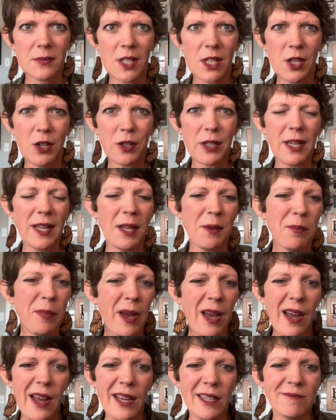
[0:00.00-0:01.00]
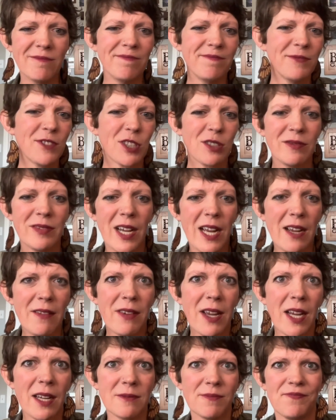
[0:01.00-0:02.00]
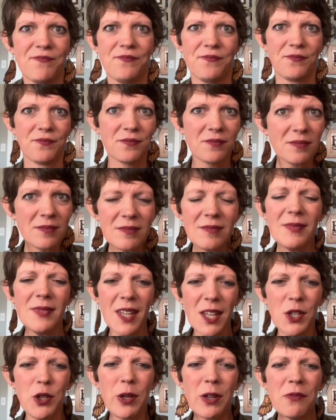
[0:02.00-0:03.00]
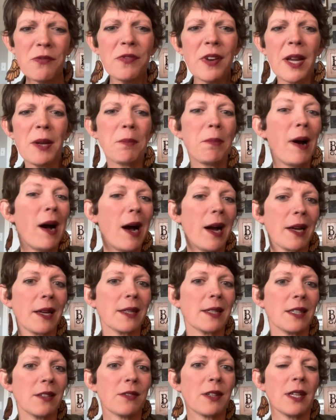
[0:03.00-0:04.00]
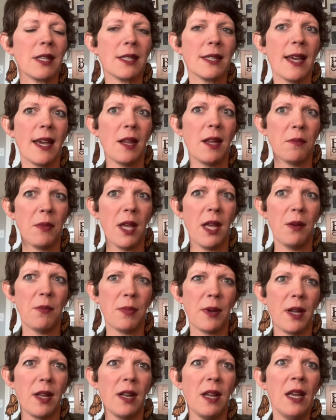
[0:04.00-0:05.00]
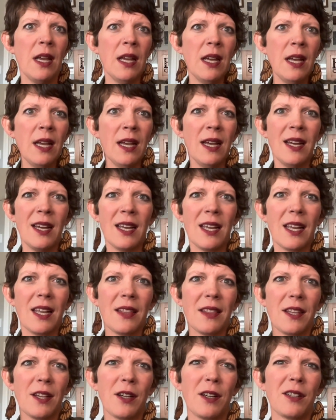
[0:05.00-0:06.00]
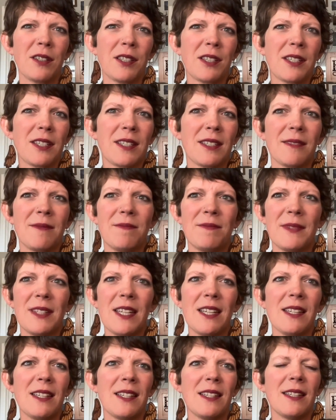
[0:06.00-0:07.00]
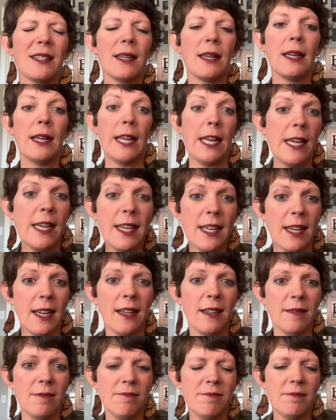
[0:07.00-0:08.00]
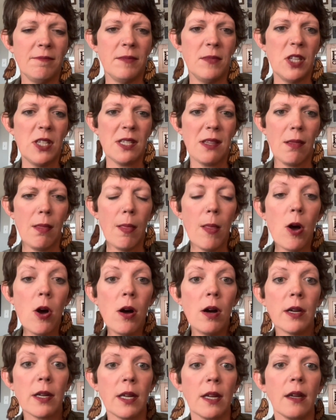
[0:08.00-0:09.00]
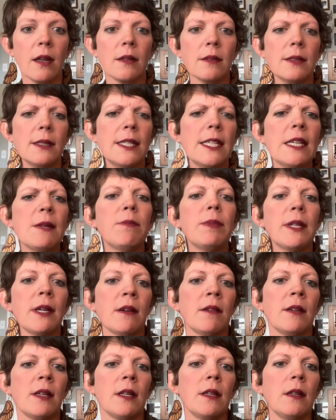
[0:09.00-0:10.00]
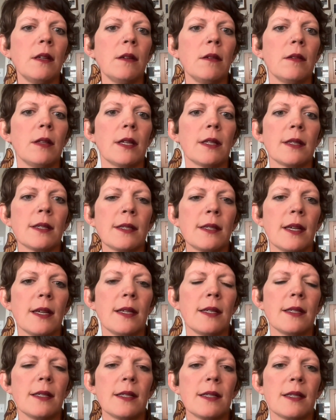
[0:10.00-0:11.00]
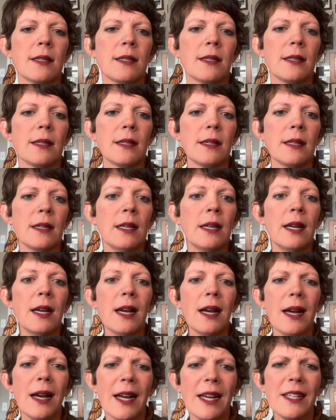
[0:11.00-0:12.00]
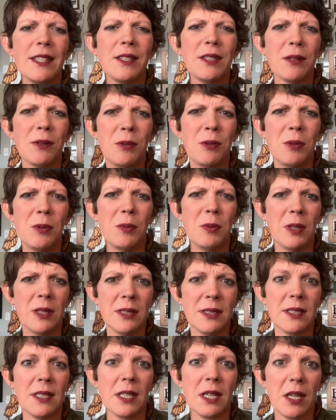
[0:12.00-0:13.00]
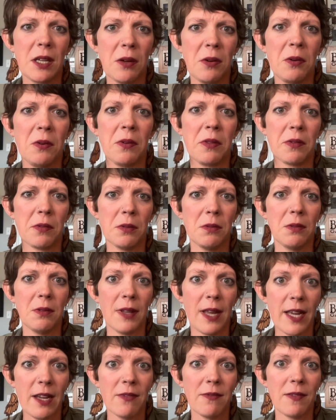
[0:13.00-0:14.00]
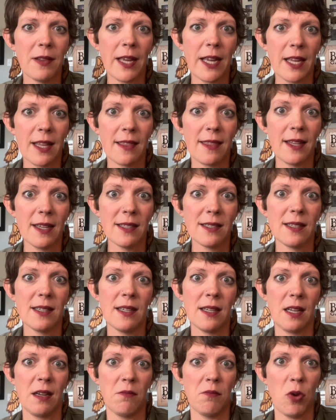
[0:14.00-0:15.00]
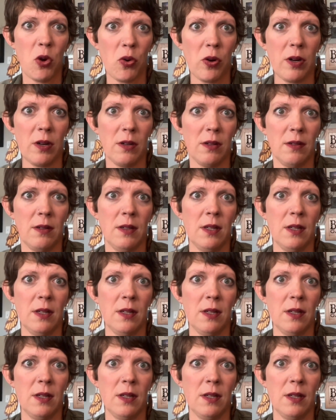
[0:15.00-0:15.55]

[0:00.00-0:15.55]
You're getting by, surviving. You can find pockets of contentment, but there's this aching, this longing deep down in you that says, I don't want to go through life like this anymore.